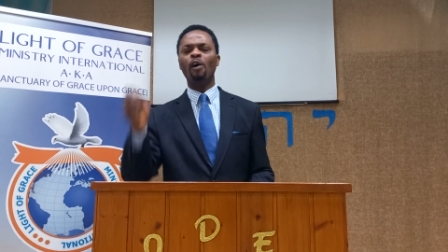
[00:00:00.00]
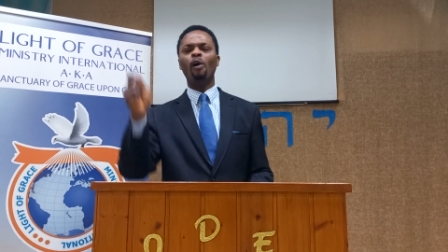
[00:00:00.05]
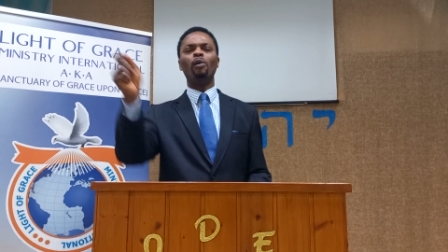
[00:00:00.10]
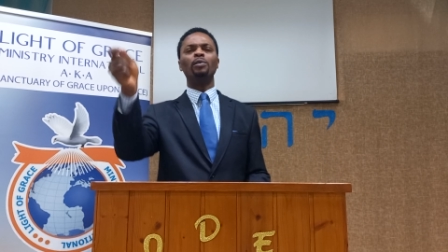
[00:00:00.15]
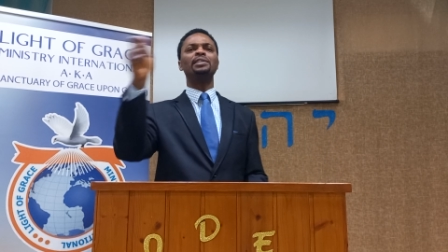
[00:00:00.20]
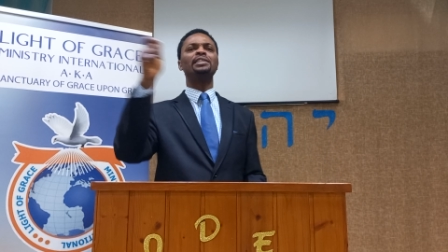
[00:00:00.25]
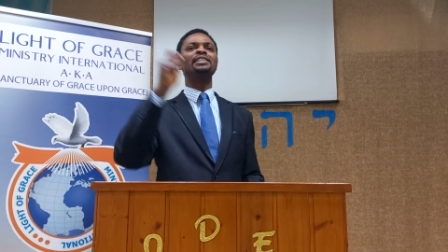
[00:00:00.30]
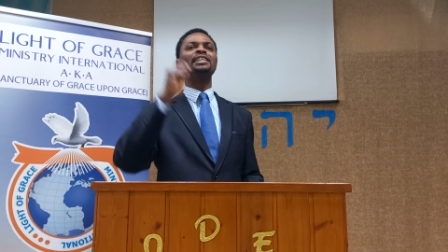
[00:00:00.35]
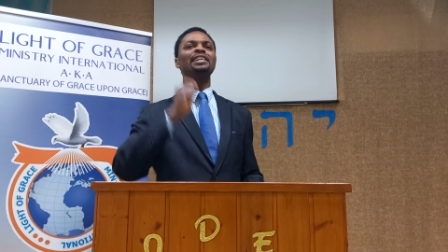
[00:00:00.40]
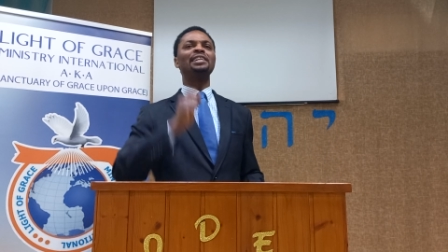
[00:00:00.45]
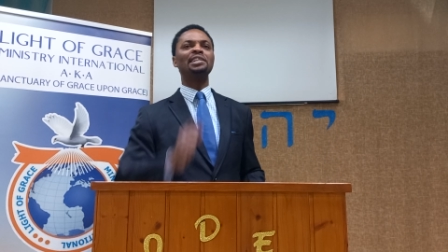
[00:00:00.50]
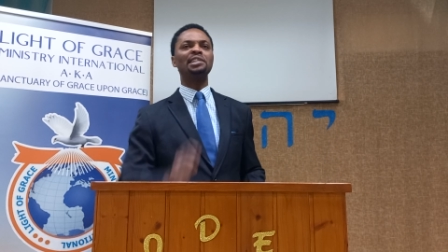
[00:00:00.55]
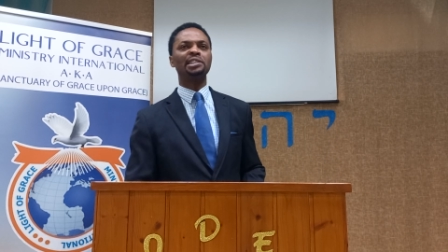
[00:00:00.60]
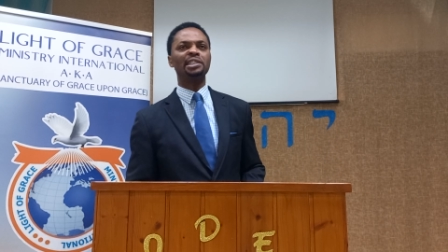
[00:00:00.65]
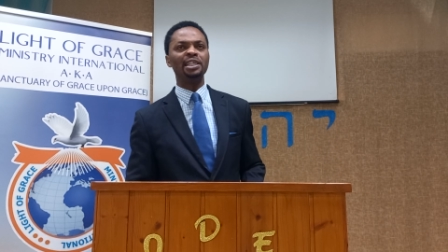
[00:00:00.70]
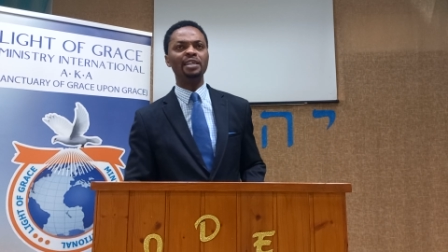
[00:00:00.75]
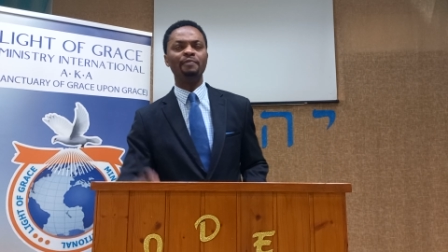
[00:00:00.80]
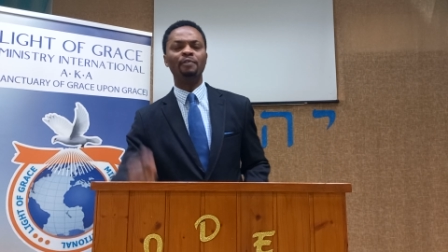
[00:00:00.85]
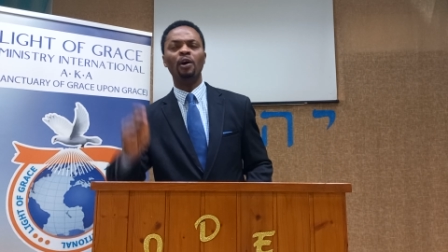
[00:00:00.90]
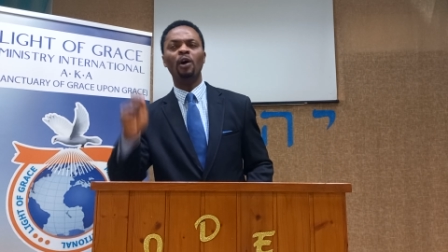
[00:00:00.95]
until they
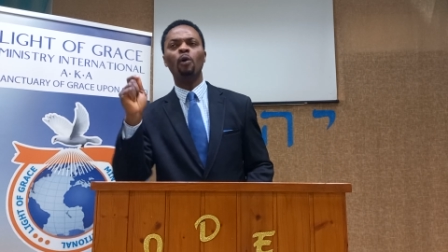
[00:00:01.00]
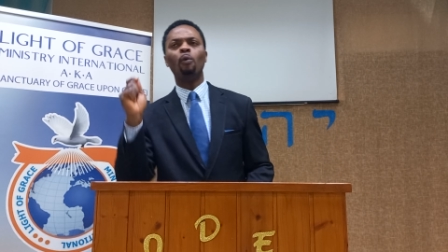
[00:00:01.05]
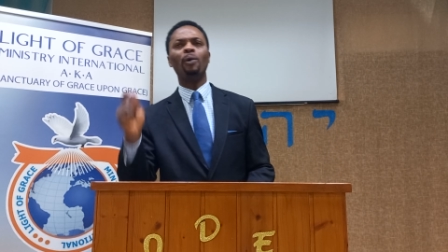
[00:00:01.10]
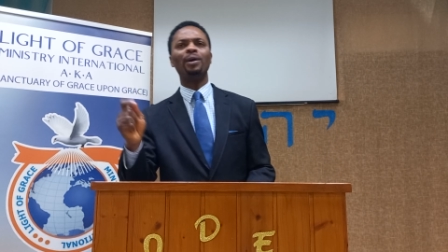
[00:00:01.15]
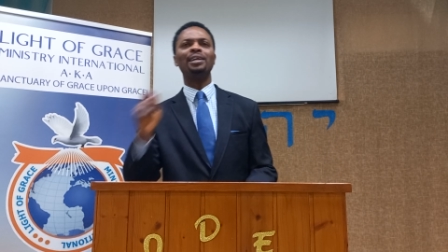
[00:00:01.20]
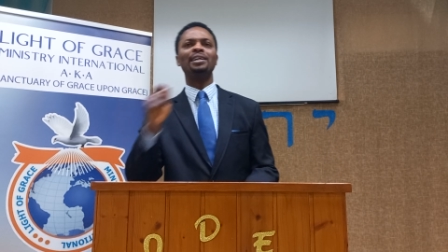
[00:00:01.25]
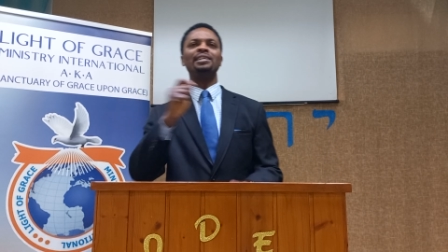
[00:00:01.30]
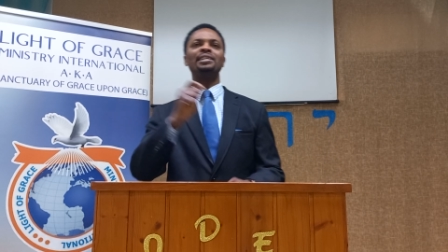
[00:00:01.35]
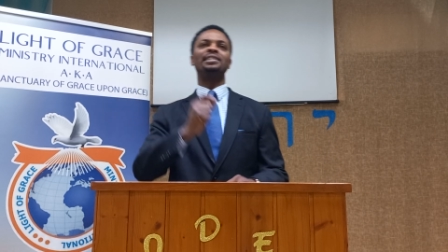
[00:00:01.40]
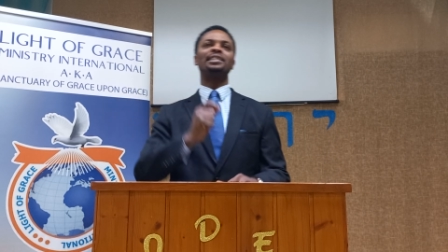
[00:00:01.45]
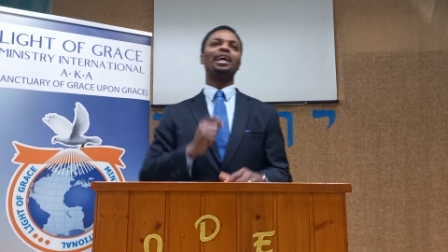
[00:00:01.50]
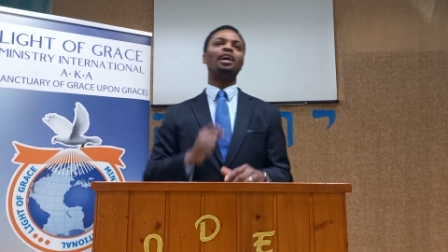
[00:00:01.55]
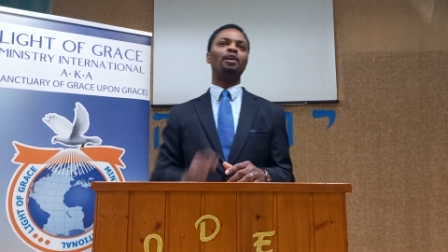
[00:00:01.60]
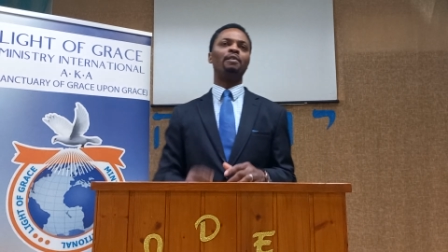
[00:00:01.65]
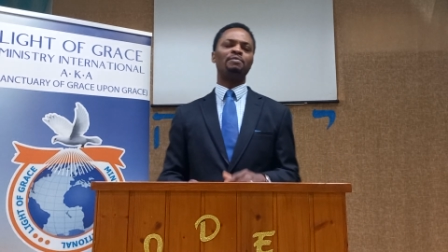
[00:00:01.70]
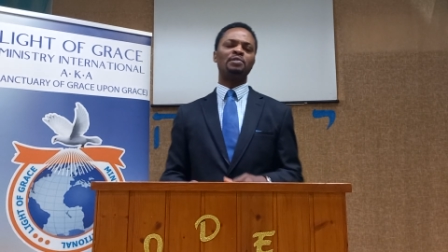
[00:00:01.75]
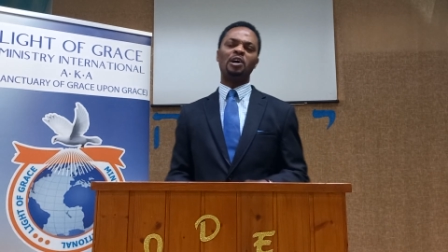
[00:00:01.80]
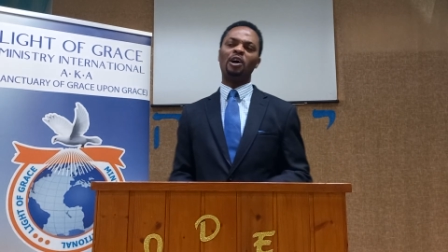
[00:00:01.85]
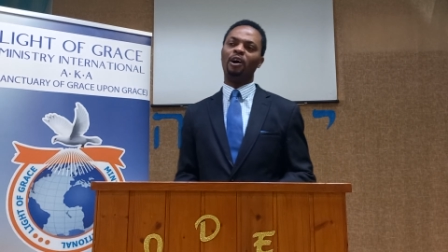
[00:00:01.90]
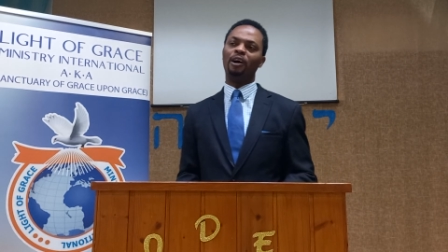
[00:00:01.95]
received what they desire
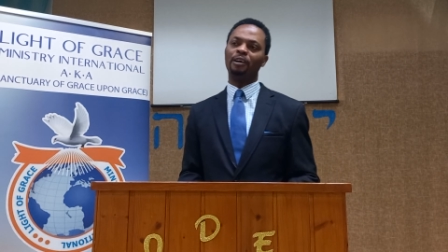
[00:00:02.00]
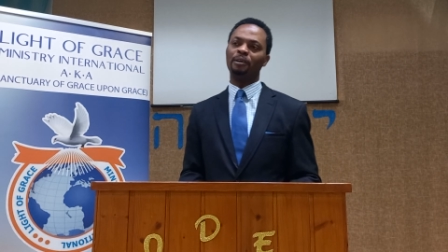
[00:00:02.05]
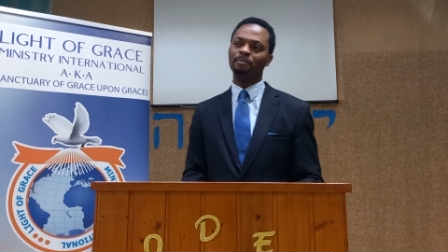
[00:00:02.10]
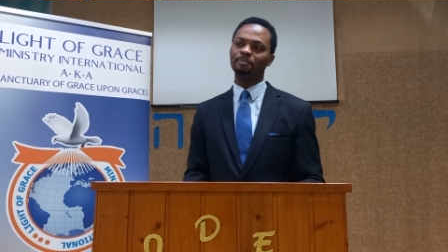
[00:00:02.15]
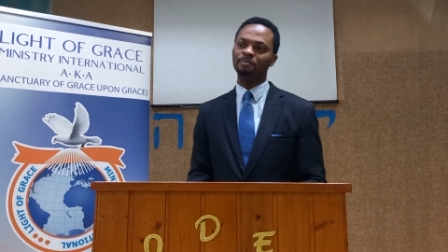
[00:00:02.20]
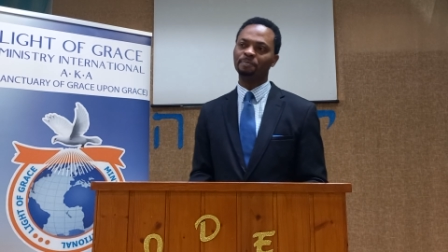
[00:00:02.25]
of God.